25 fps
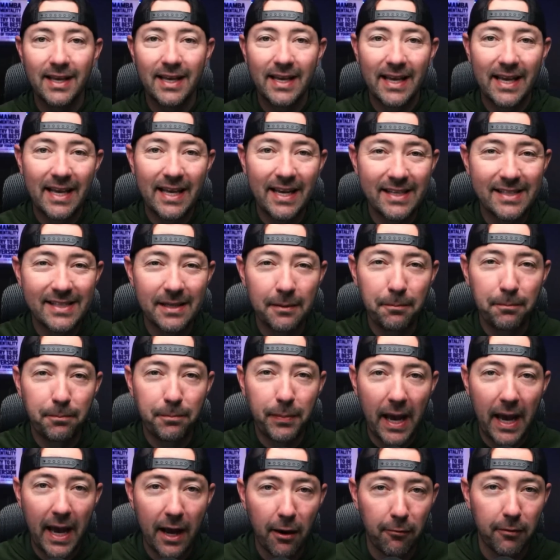it is
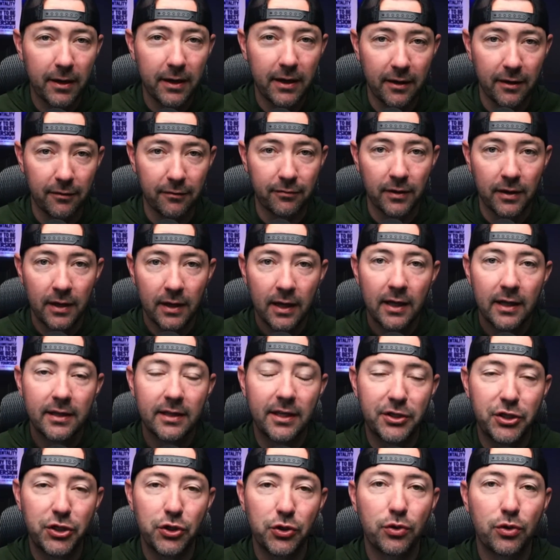imperative
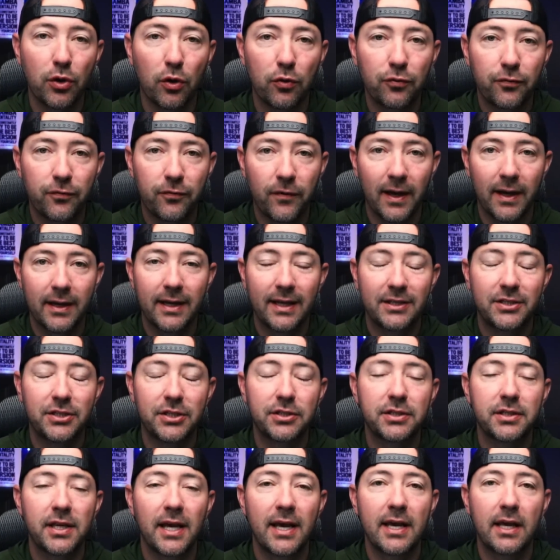that you go find
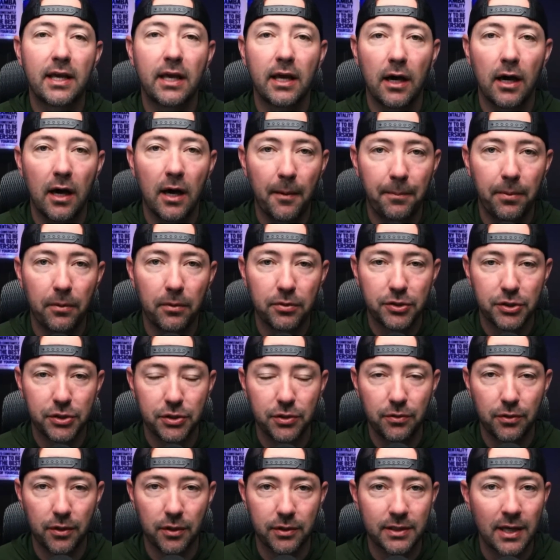just a couple
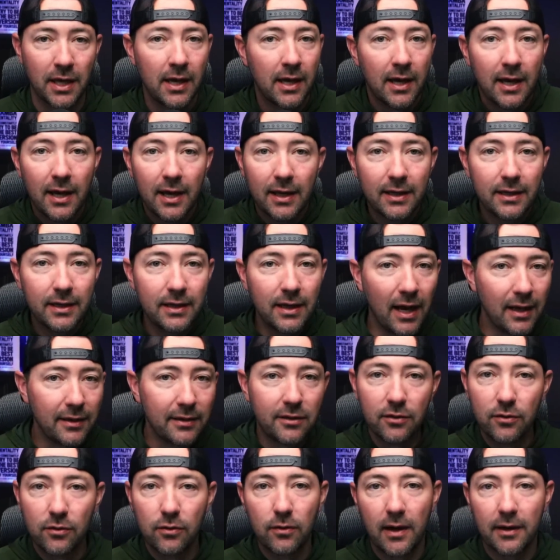shooters not to
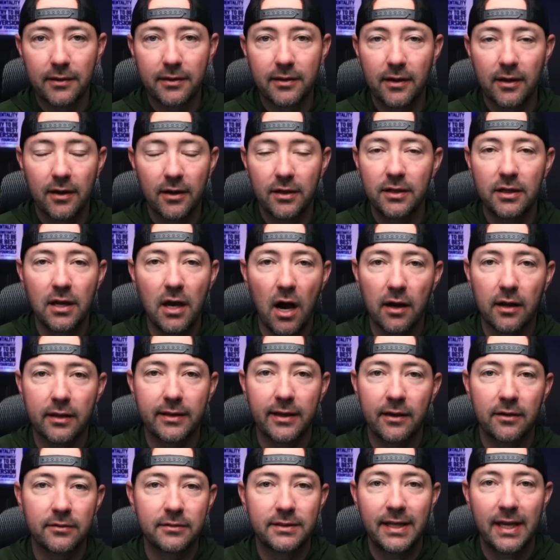go out there and knock
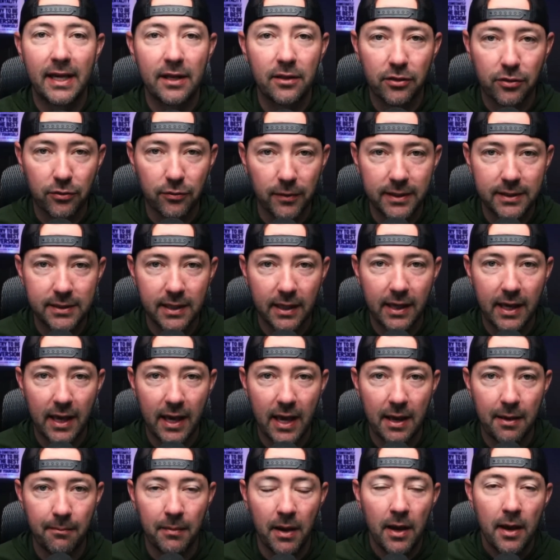down 10 threes a
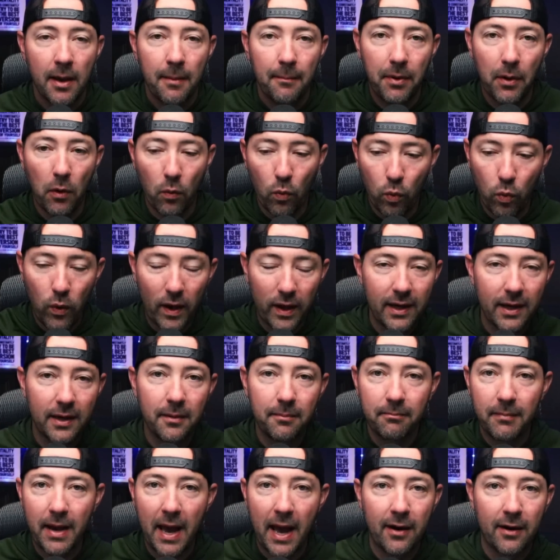game, but when it
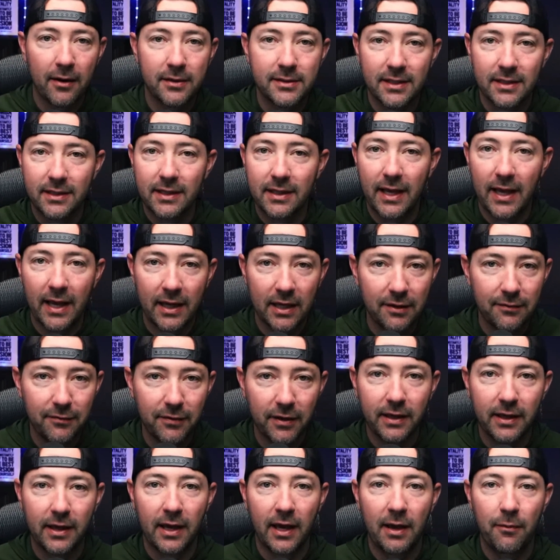matters at the end of a
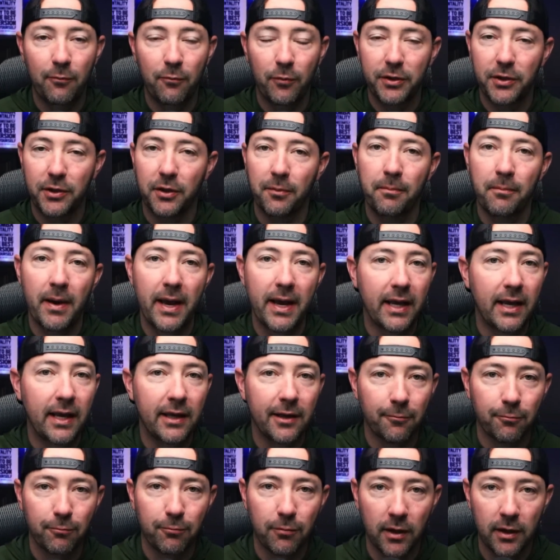game, when you're making a
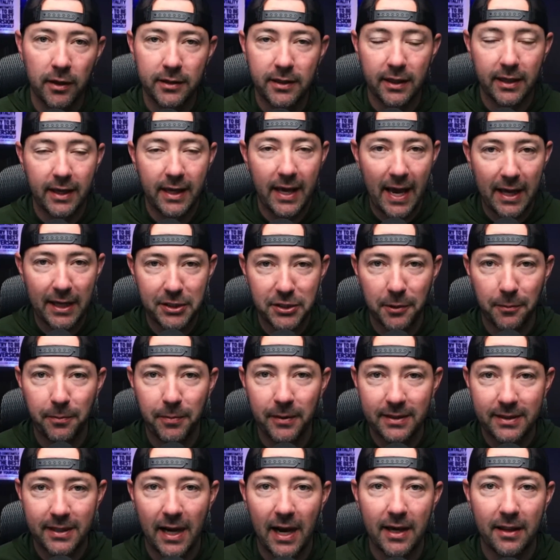run to catch up
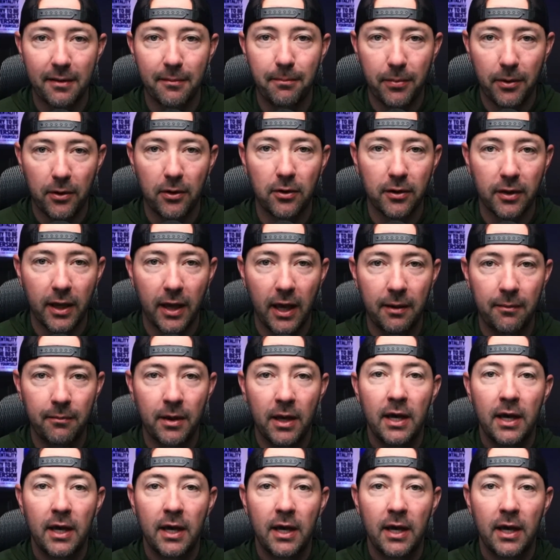and tie the ball game,